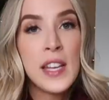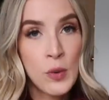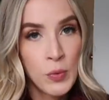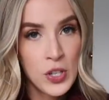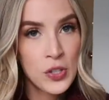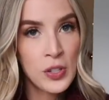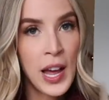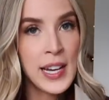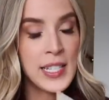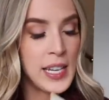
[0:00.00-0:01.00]
The original
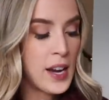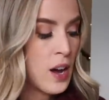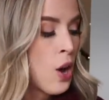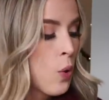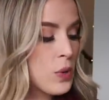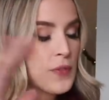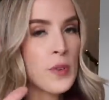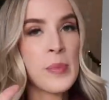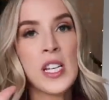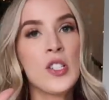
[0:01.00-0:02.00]
idea was
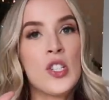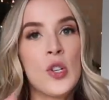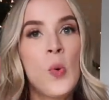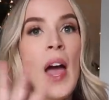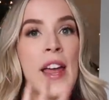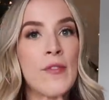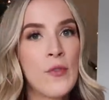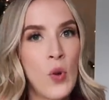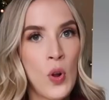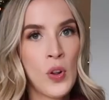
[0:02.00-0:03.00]
for me to do a
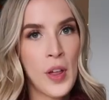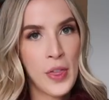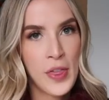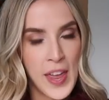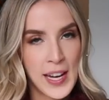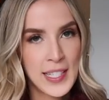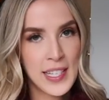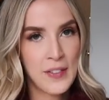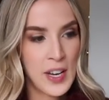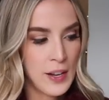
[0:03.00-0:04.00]
full
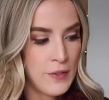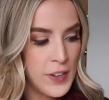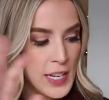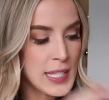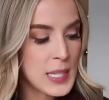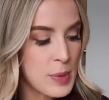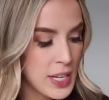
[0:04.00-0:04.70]
Thanksgiving feast